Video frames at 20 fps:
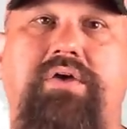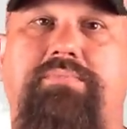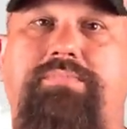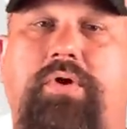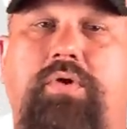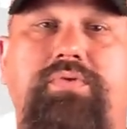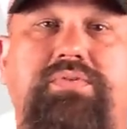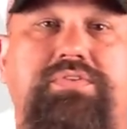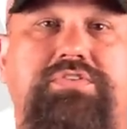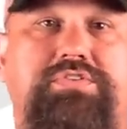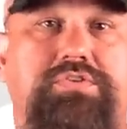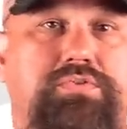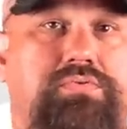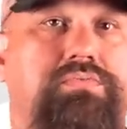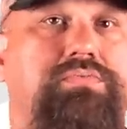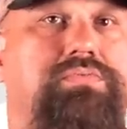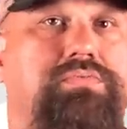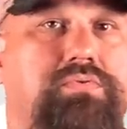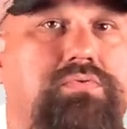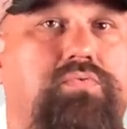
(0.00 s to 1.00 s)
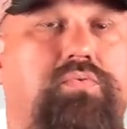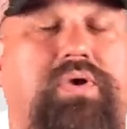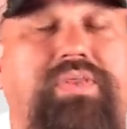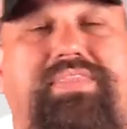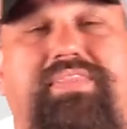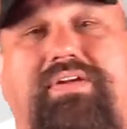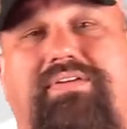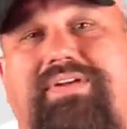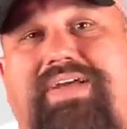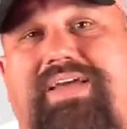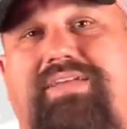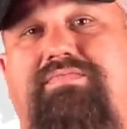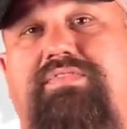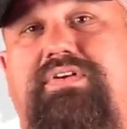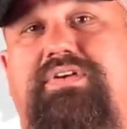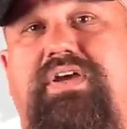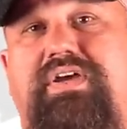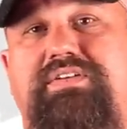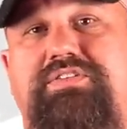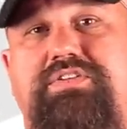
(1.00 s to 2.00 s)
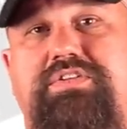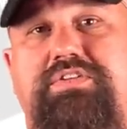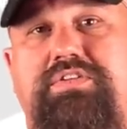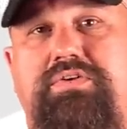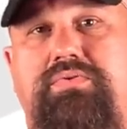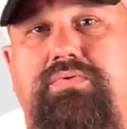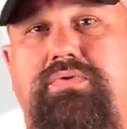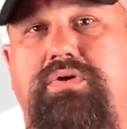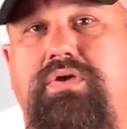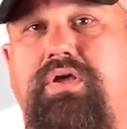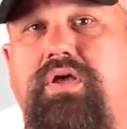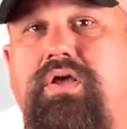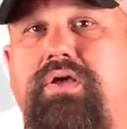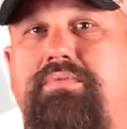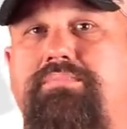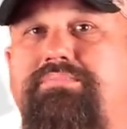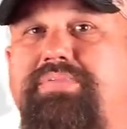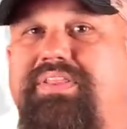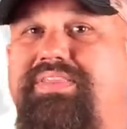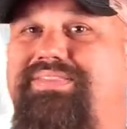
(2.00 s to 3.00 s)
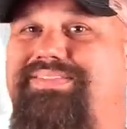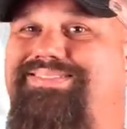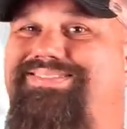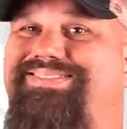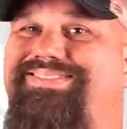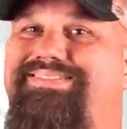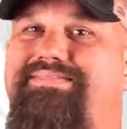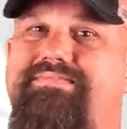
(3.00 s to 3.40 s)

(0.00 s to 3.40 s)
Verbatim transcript: Both do what they're advertised to do, but